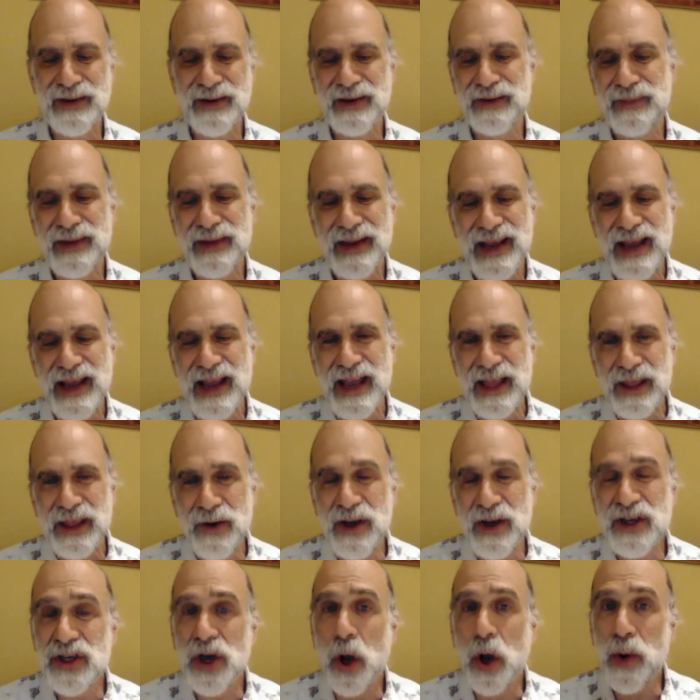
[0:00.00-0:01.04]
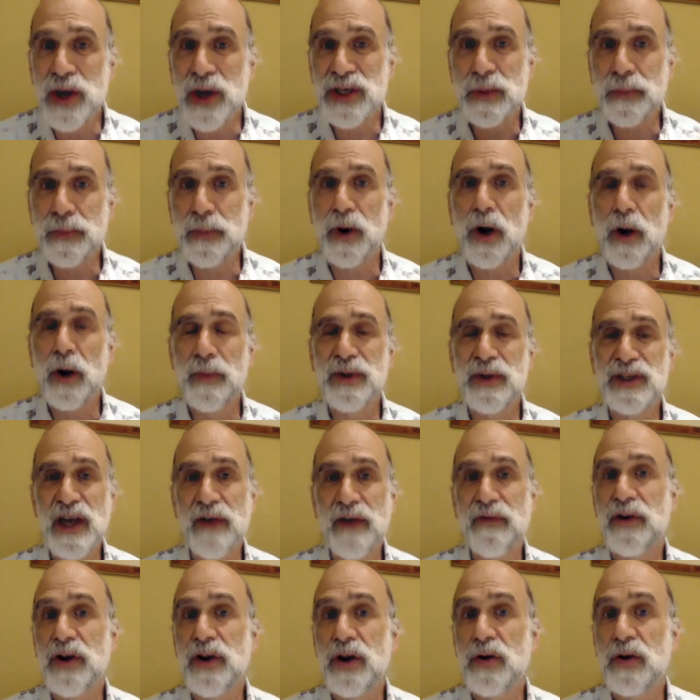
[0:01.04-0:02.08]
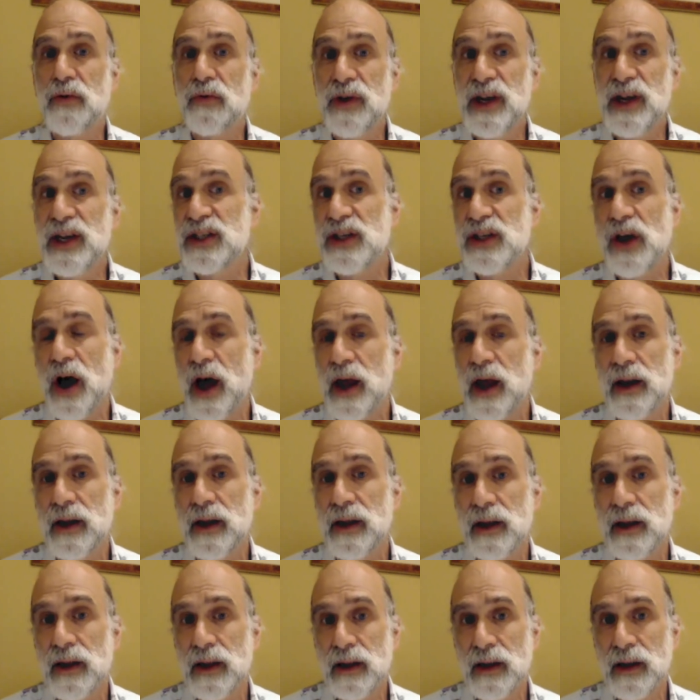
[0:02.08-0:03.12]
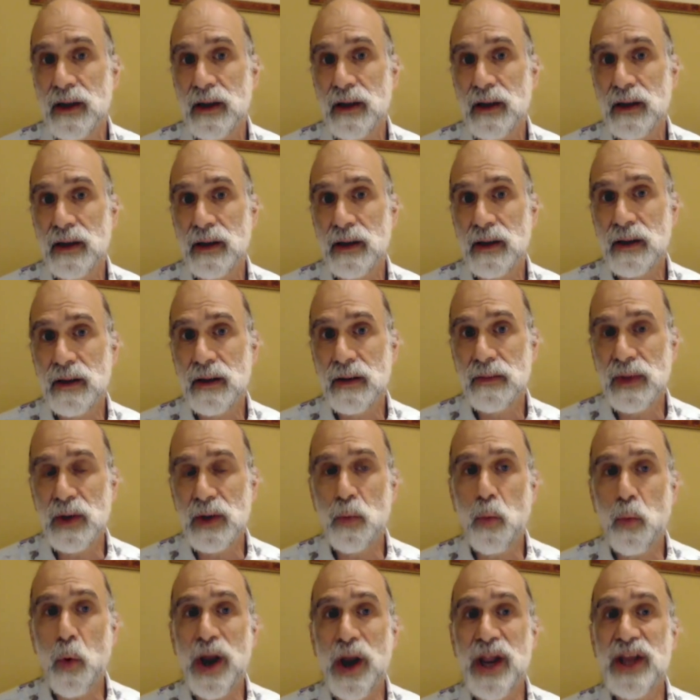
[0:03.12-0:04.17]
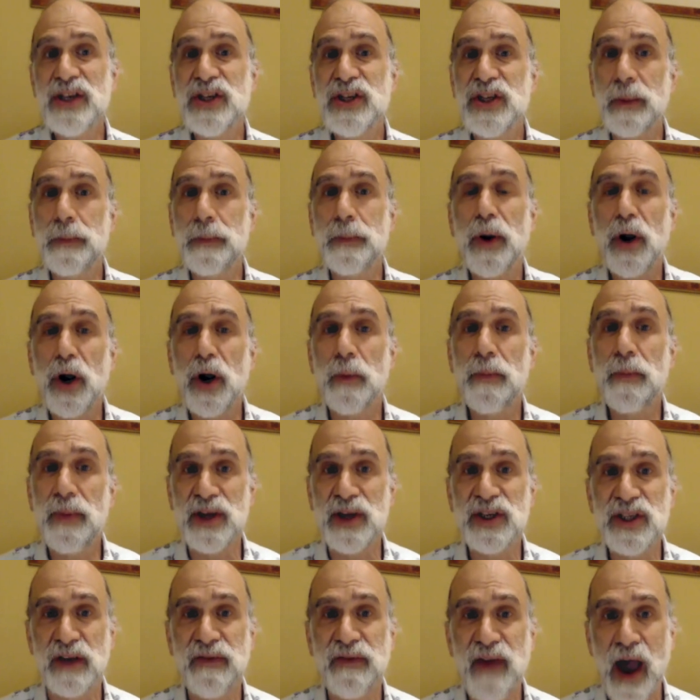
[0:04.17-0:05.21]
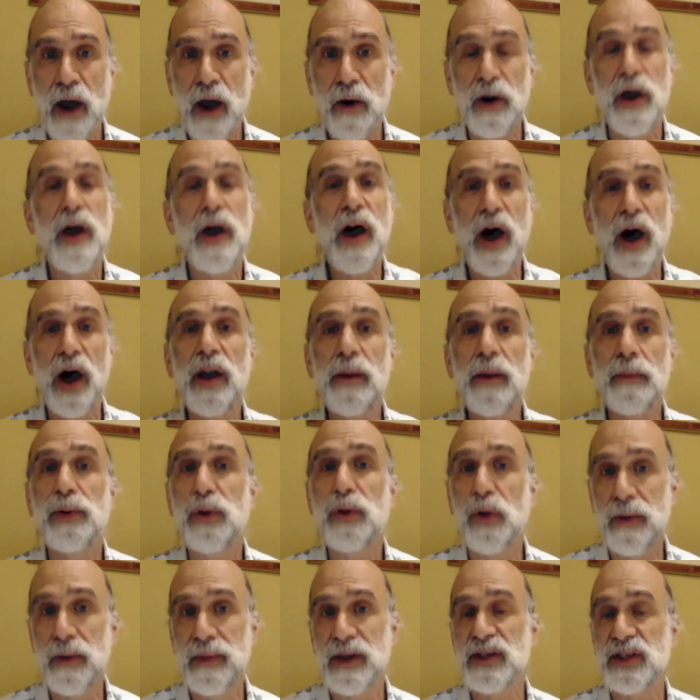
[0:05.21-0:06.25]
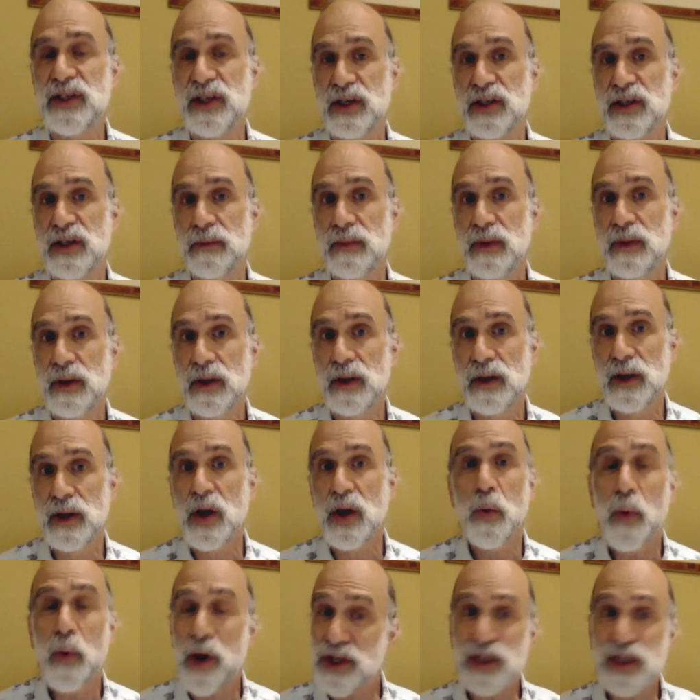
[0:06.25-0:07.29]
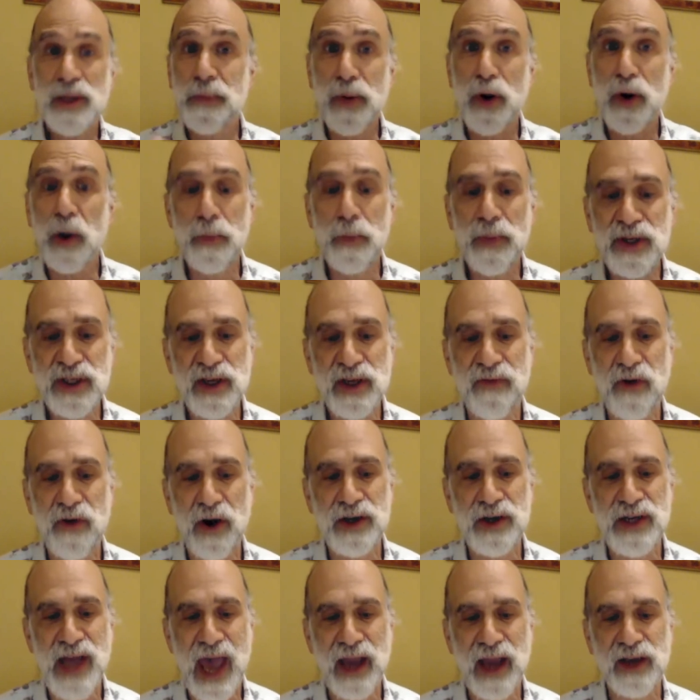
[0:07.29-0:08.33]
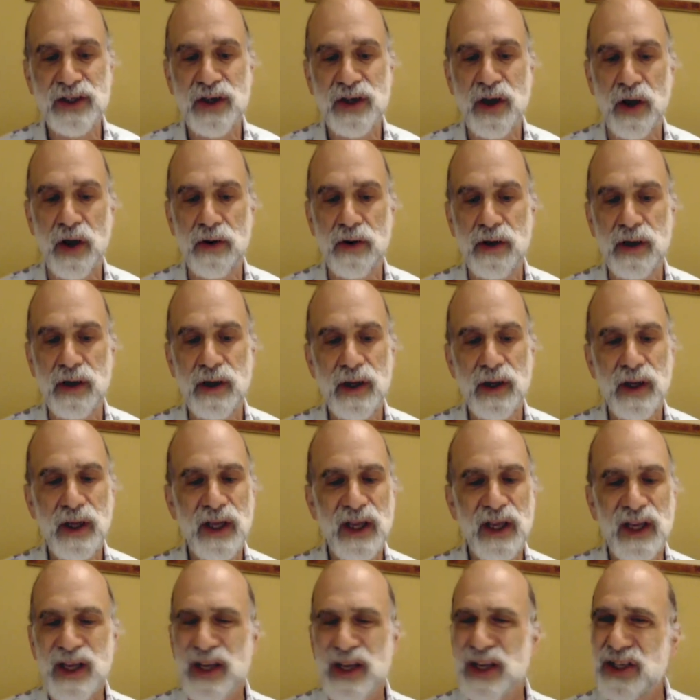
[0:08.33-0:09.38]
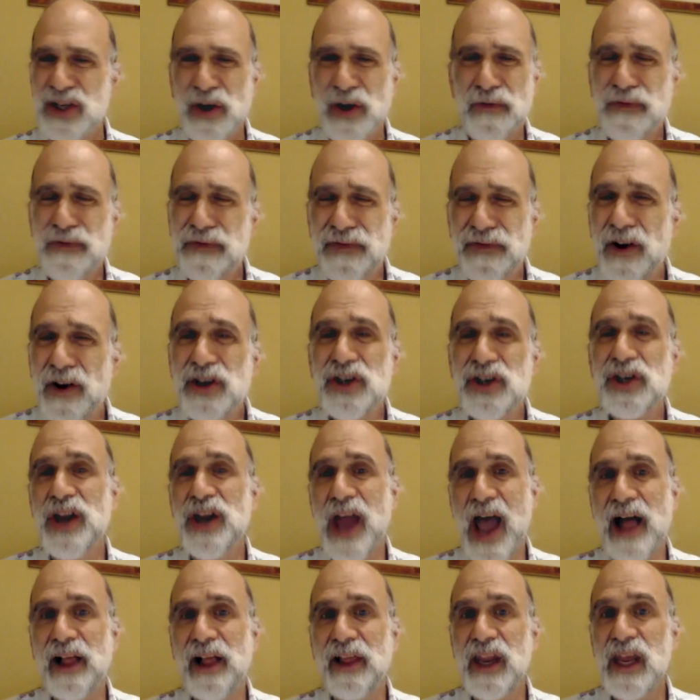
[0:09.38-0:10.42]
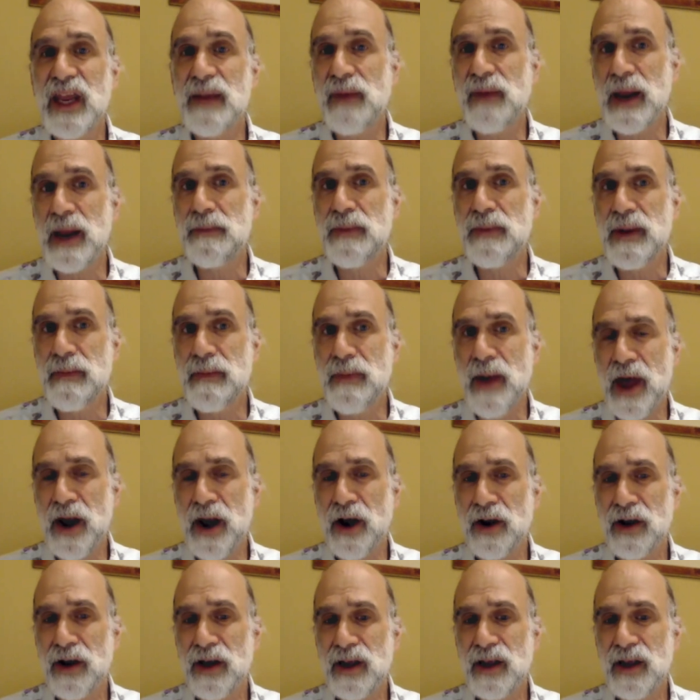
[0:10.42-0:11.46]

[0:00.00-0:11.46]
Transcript: It, there isn't always a purpose everyone agrees on. What is the purpose of our unemployment system? What is the purpose of our tax code? So functionality might be better.